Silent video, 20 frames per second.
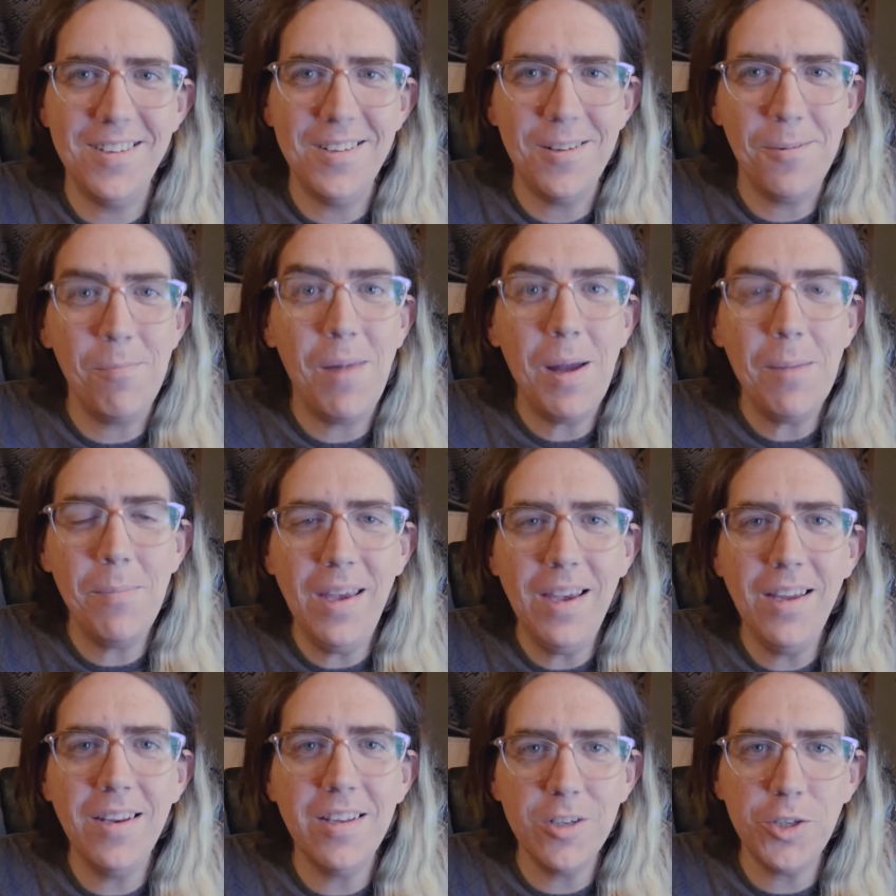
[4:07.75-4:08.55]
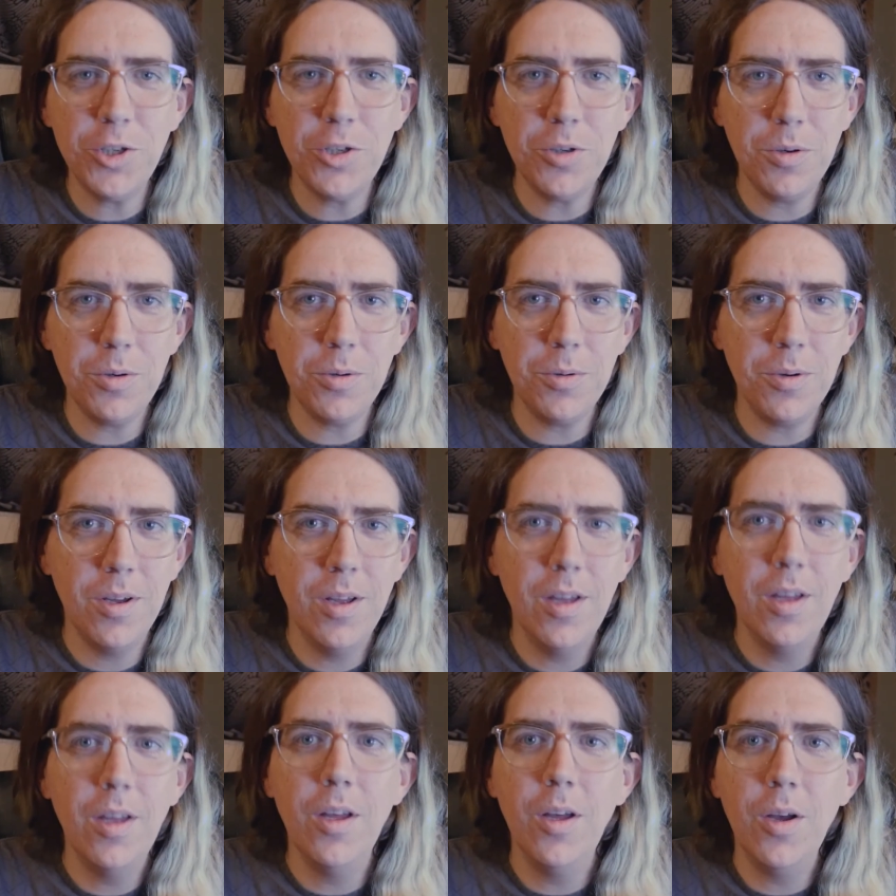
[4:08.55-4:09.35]
my main issue
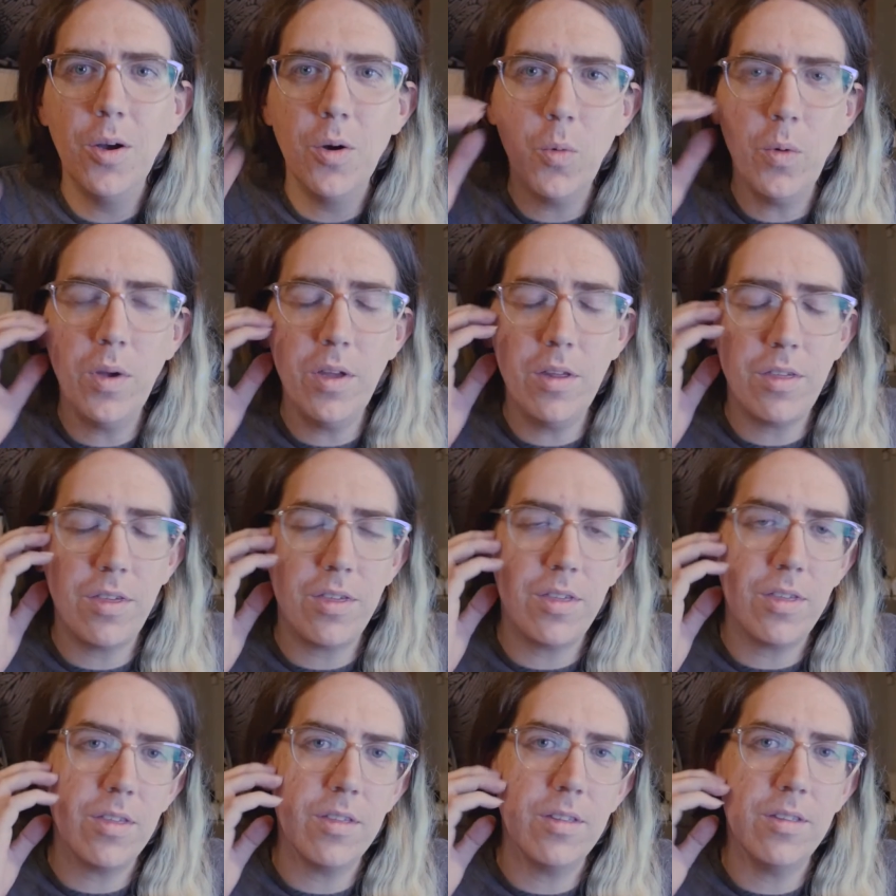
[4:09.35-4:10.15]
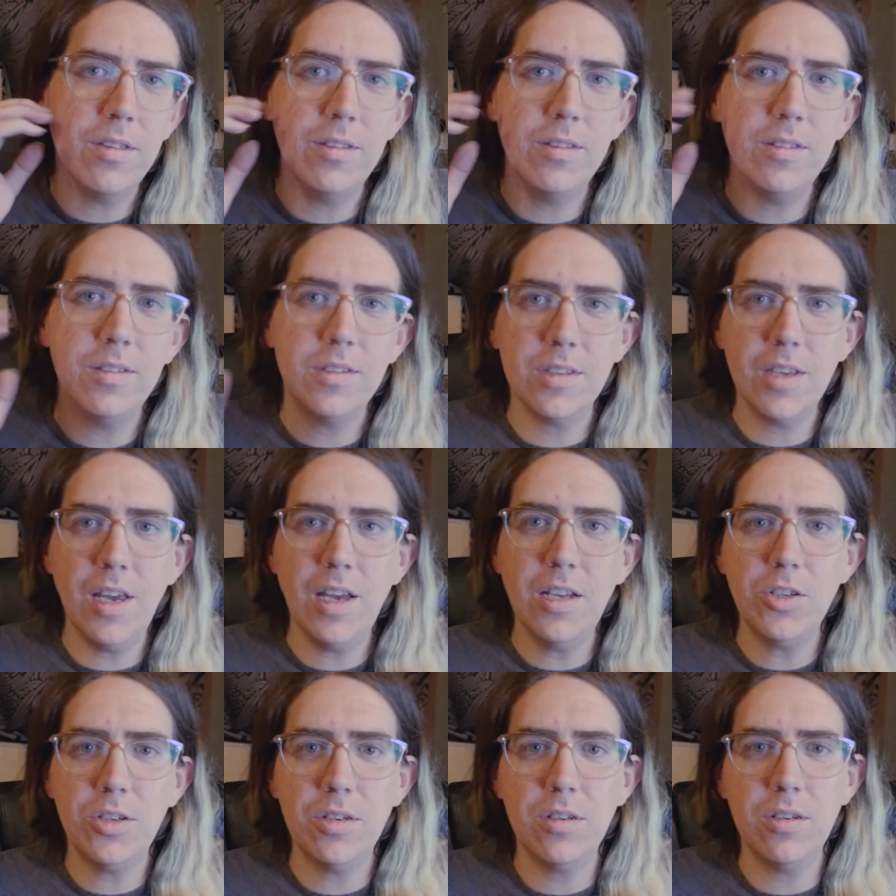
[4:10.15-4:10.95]
with
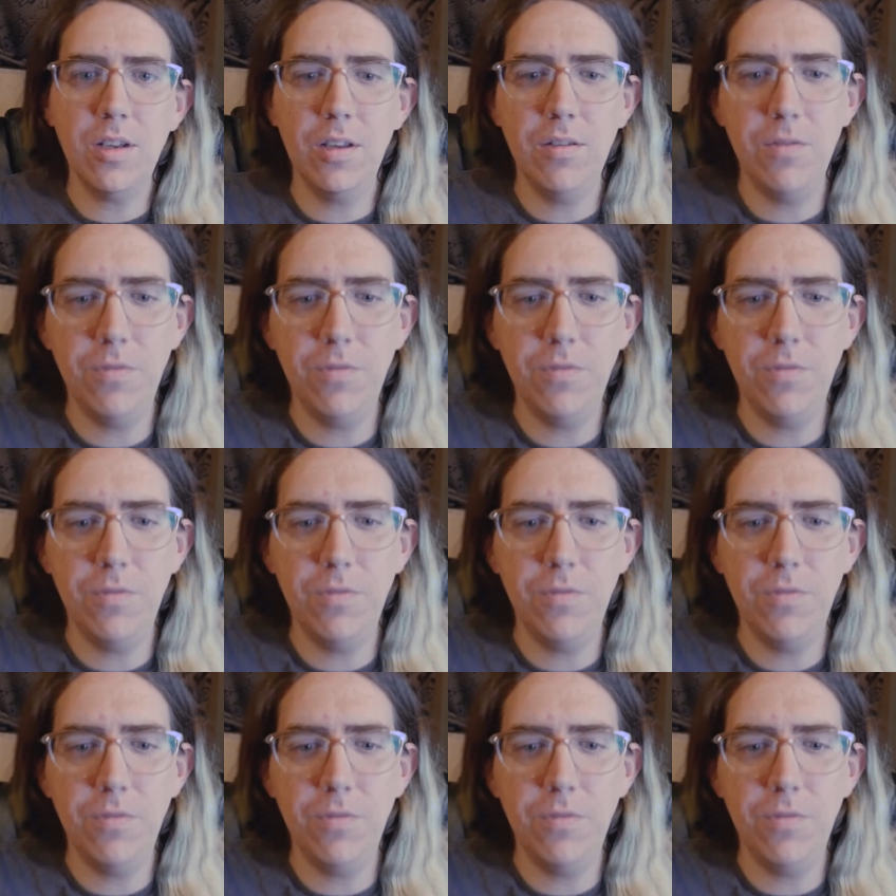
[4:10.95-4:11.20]
Sketch and